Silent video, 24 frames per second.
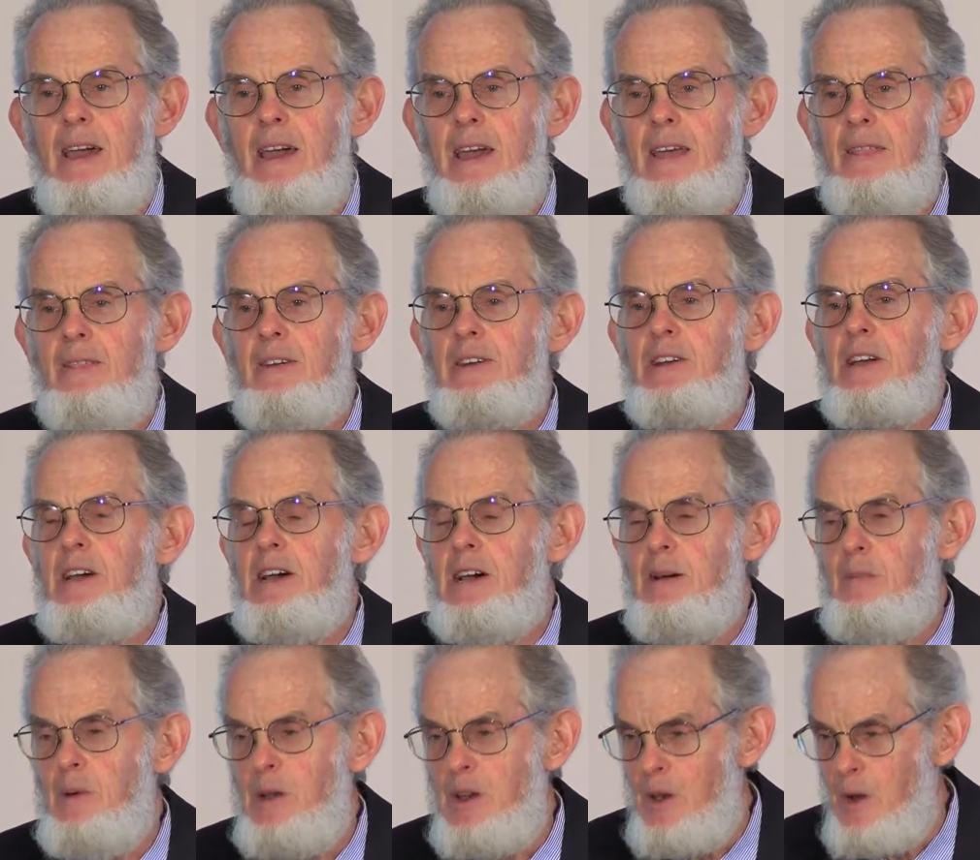And the
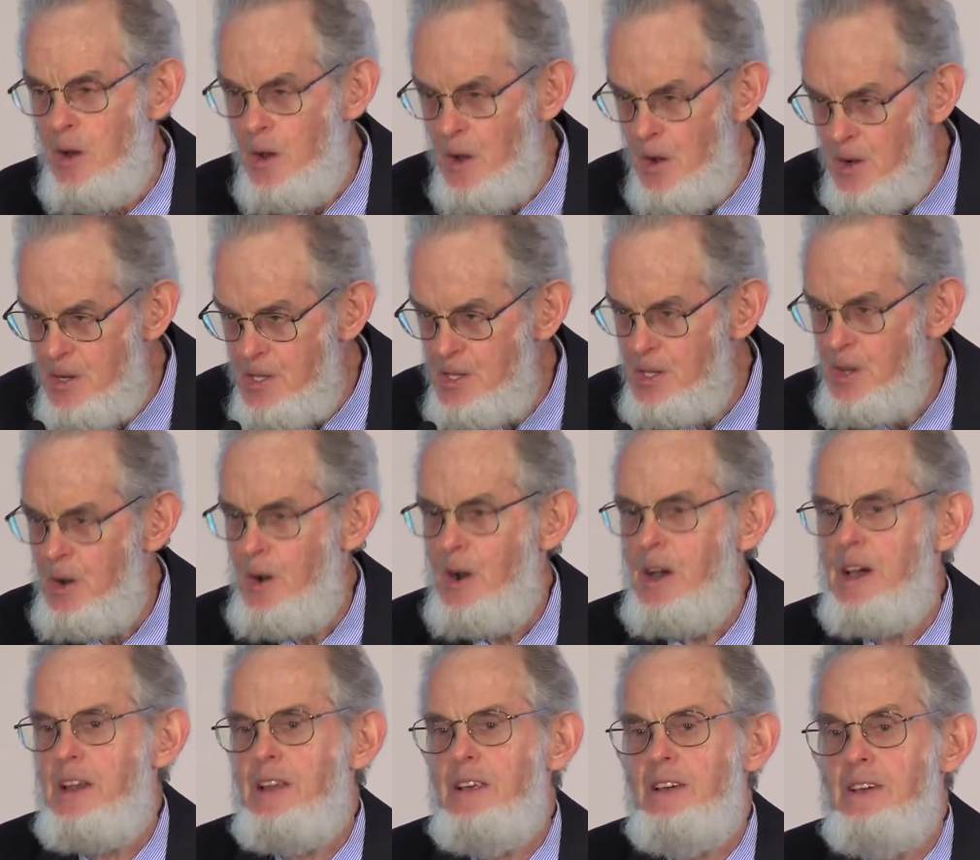carbon
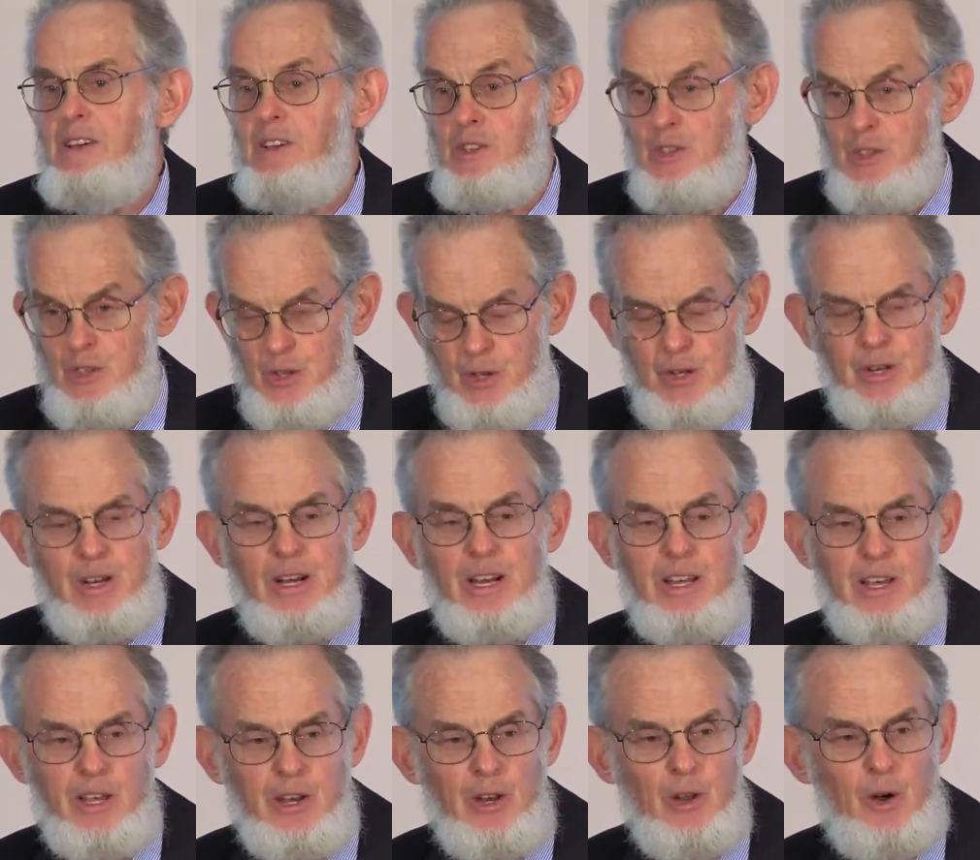dioxide is
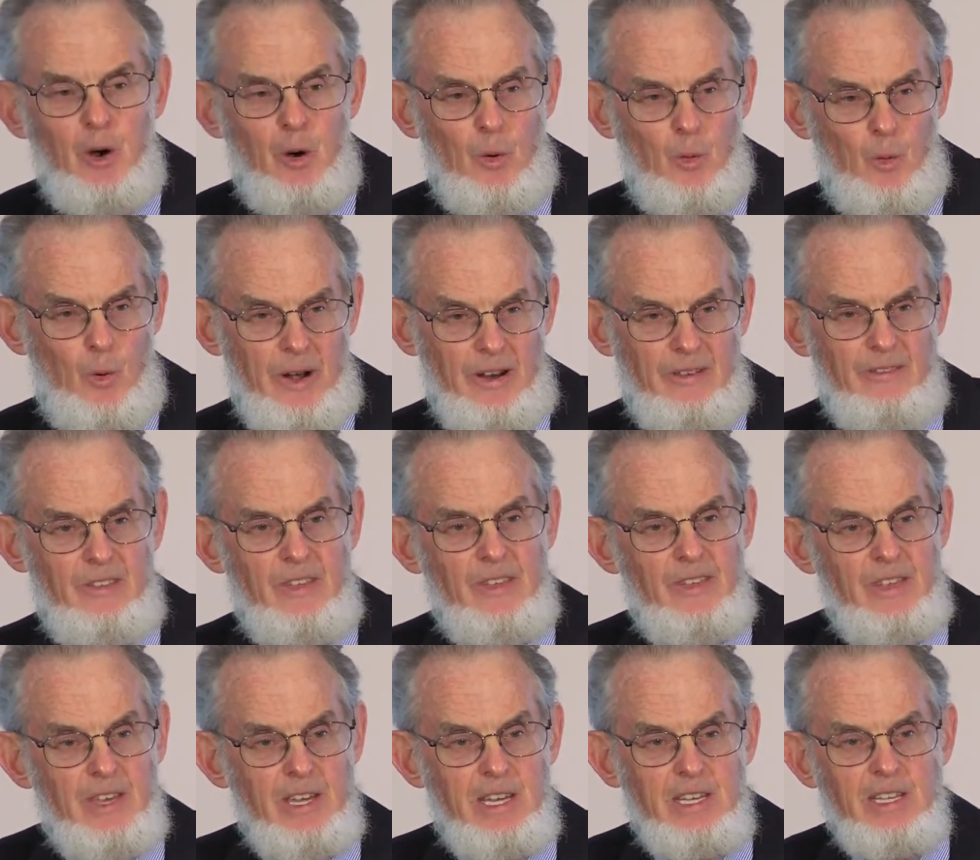certainly not one of
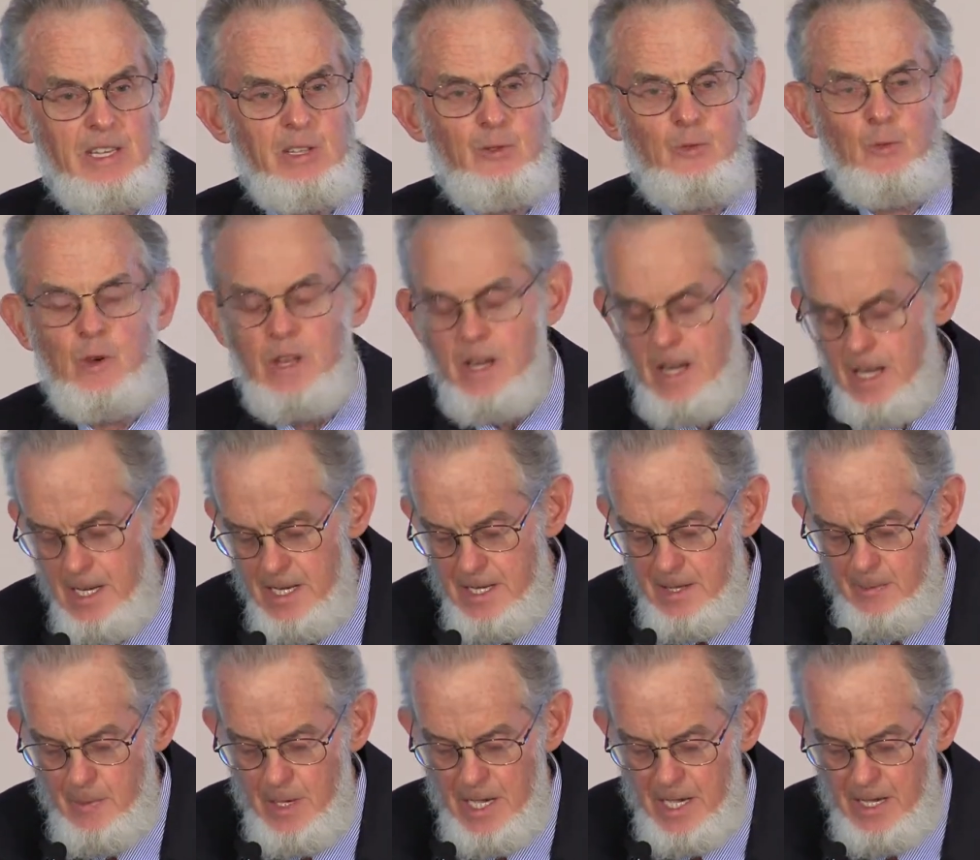the things we
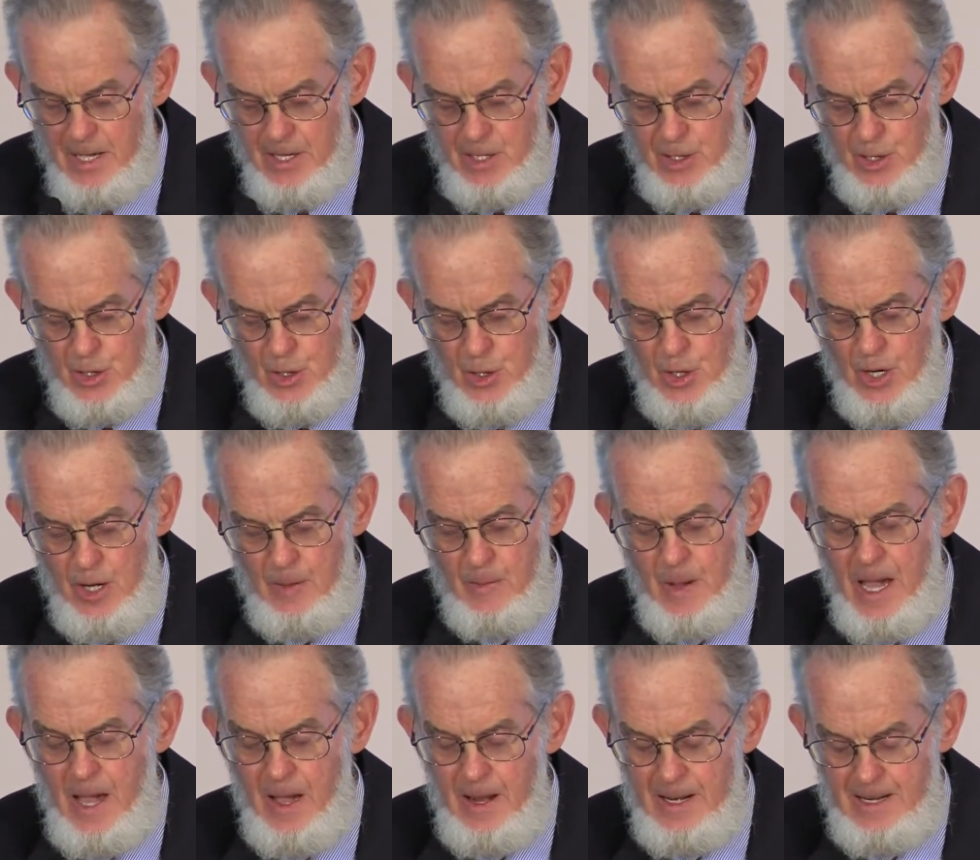need to be concerned
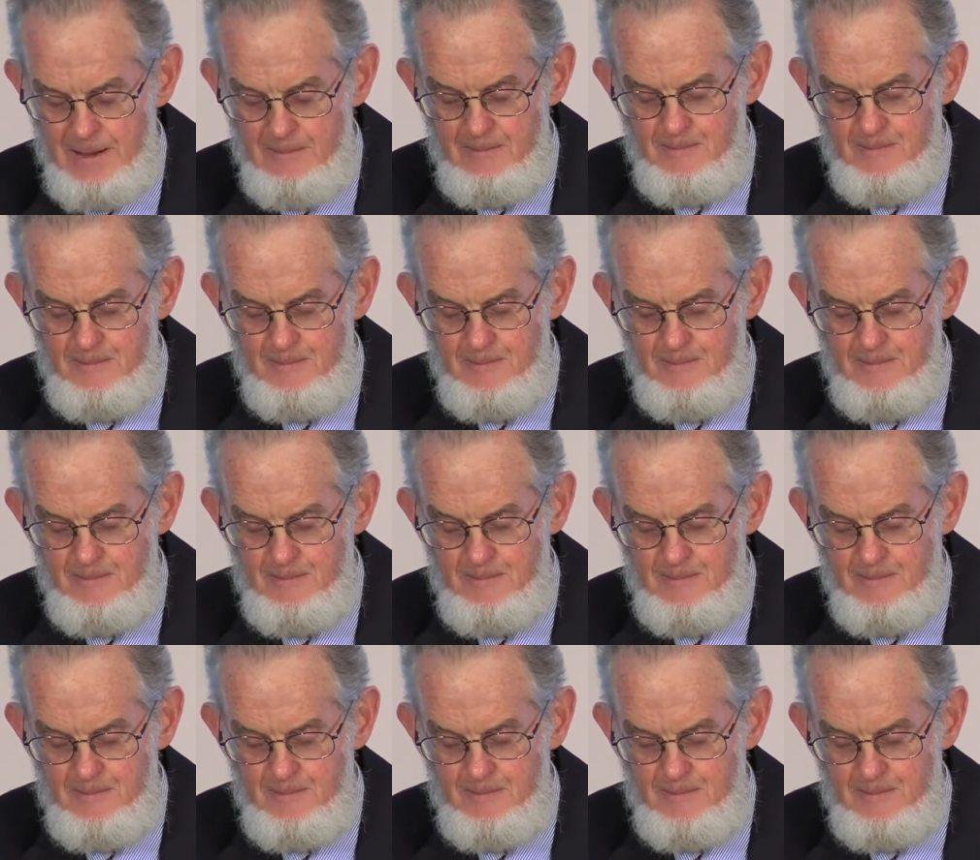about.